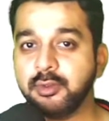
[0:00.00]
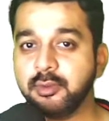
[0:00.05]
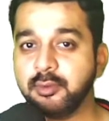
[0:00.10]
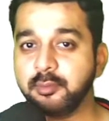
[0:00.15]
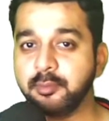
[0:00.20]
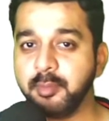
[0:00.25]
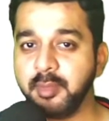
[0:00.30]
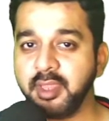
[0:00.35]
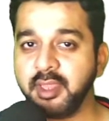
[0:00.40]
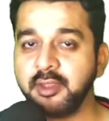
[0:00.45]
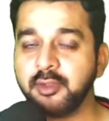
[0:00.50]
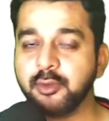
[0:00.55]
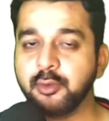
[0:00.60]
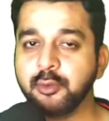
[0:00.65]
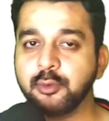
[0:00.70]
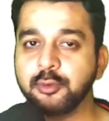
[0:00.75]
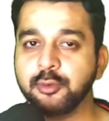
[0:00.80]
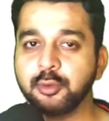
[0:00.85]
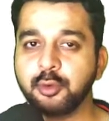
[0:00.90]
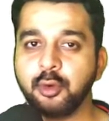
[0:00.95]
make
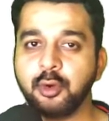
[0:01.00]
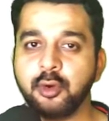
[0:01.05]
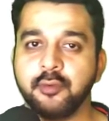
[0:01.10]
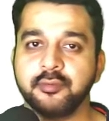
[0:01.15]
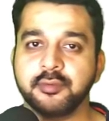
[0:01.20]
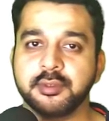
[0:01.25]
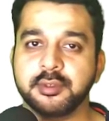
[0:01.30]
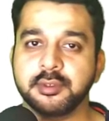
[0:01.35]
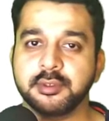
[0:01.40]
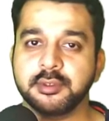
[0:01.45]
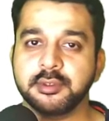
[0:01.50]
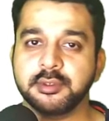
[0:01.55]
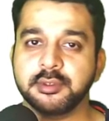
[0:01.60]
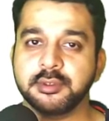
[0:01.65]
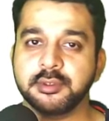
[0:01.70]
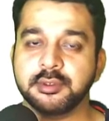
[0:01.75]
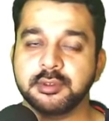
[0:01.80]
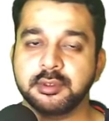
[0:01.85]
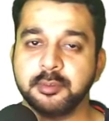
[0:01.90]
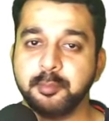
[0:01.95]
use of
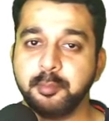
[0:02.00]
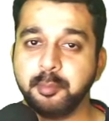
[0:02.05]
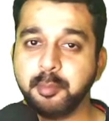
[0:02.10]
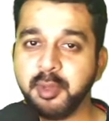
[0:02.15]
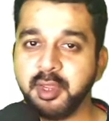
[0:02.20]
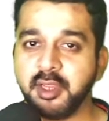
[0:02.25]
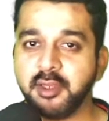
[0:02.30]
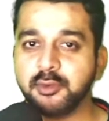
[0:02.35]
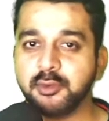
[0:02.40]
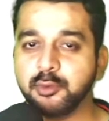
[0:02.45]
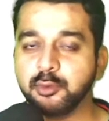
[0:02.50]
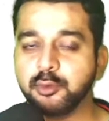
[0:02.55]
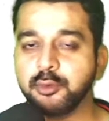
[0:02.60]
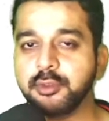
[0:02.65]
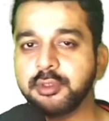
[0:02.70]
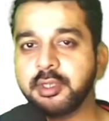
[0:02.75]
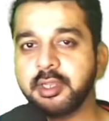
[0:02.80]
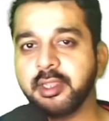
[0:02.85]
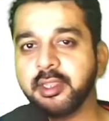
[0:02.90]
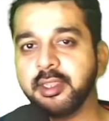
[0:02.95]
certain paid
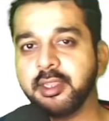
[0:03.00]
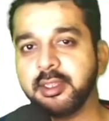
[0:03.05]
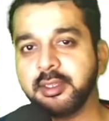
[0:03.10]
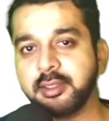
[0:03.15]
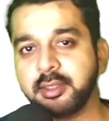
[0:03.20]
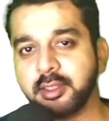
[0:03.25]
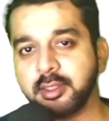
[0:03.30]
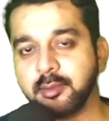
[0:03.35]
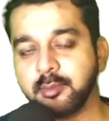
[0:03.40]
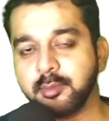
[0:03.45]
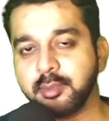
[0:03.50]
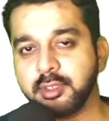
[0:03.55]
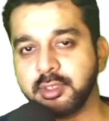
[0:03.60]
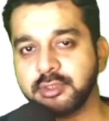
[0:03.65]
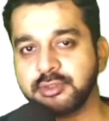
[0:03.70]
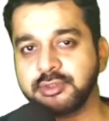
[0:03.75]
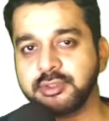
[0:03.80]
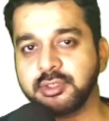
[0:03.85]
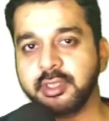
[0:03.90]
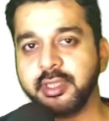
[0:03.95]
tools like
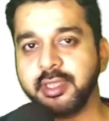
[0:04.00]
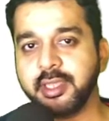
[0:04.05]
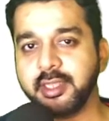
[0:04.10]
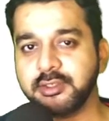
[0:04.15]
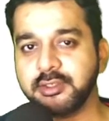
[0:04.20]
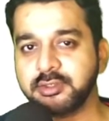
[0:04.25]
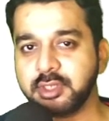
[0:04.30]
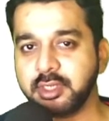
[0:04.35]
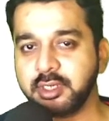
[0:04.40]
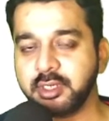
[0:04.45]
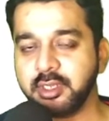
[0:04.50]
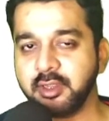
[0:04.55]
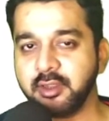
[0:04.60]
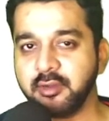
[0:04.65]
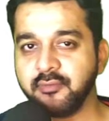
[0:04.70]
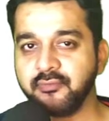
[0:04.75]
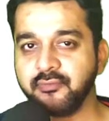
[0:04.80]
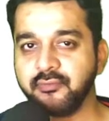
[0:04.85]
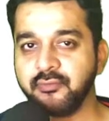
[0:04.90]
SEMrush, Ahref,